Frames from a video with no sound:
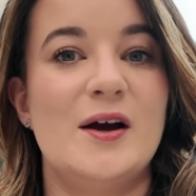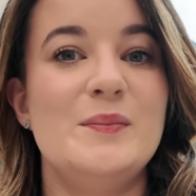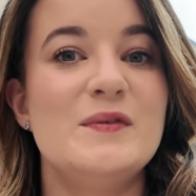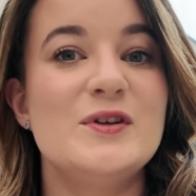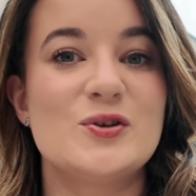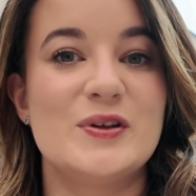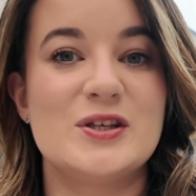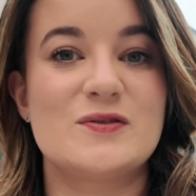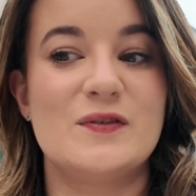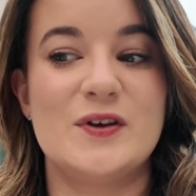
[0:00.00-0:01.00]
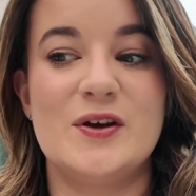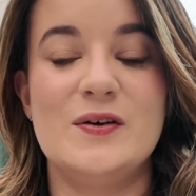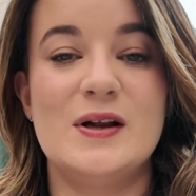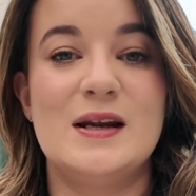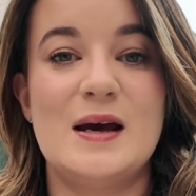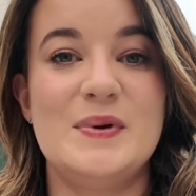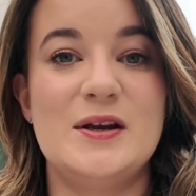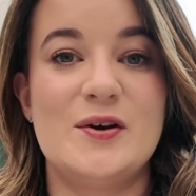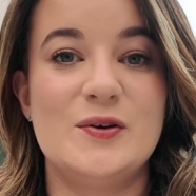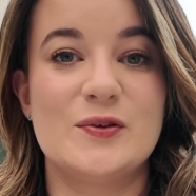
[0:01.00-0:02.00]
I hope you've enjoyed this review. Let
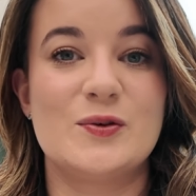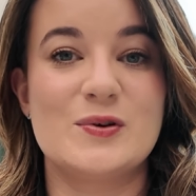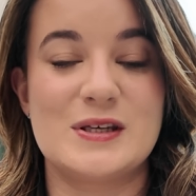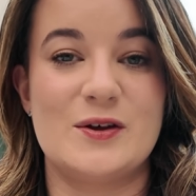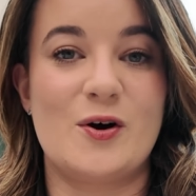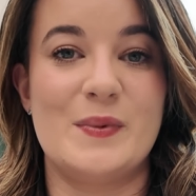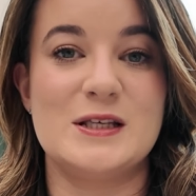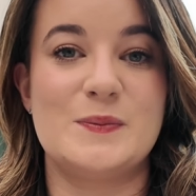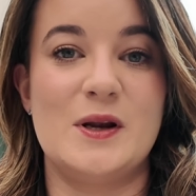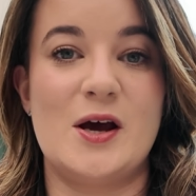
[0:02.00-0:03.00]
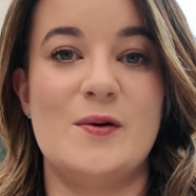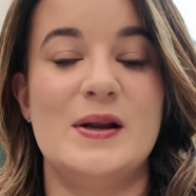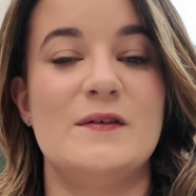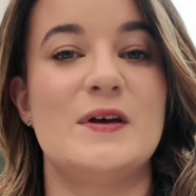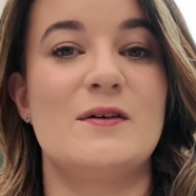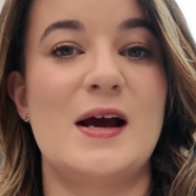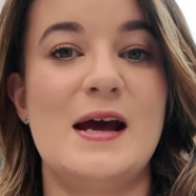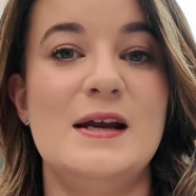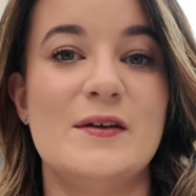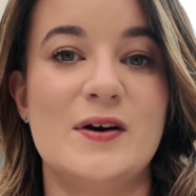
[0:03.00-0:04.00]
me know your thoughts in the comments below, and if there are
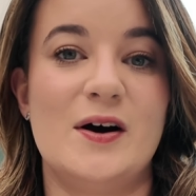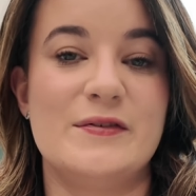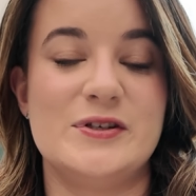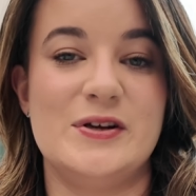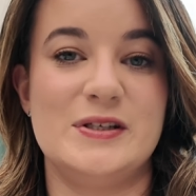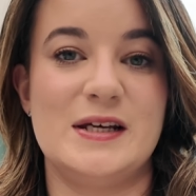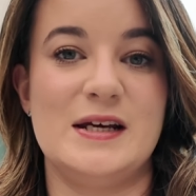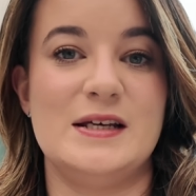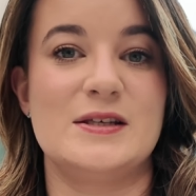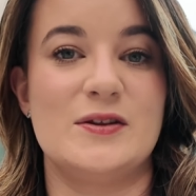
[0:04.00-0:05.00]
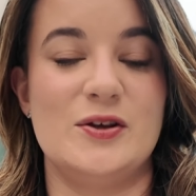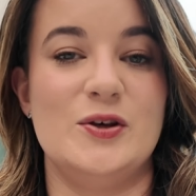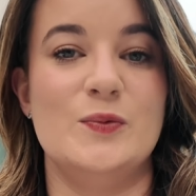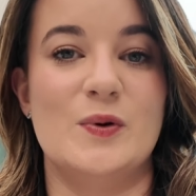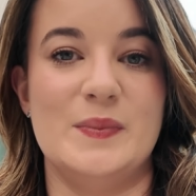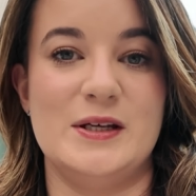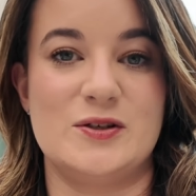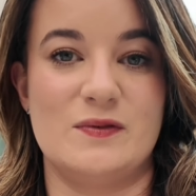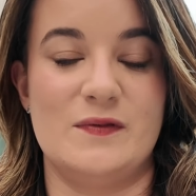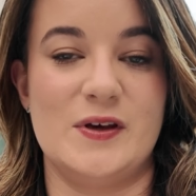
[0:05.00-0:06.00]
any other afternoon teas that you want me
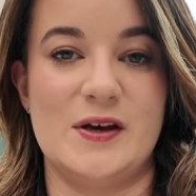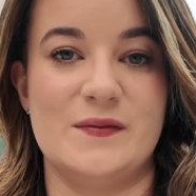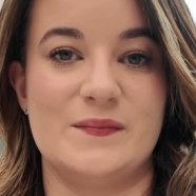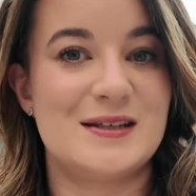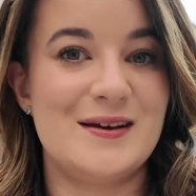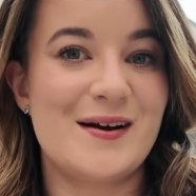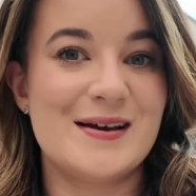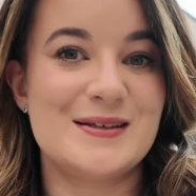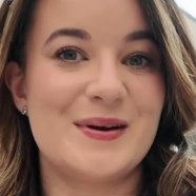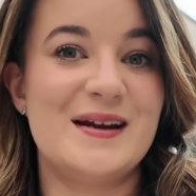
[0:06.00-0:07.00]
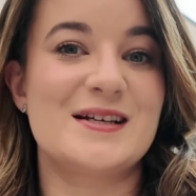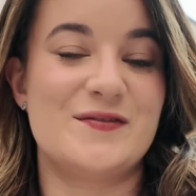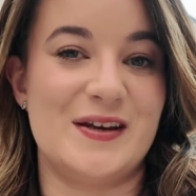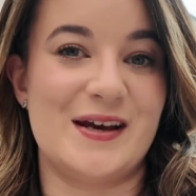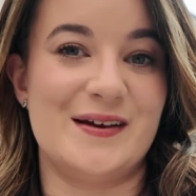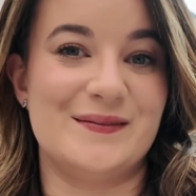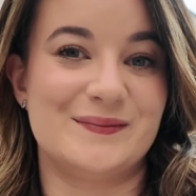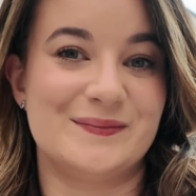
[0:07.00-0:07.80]
to review. See you guys in my next video.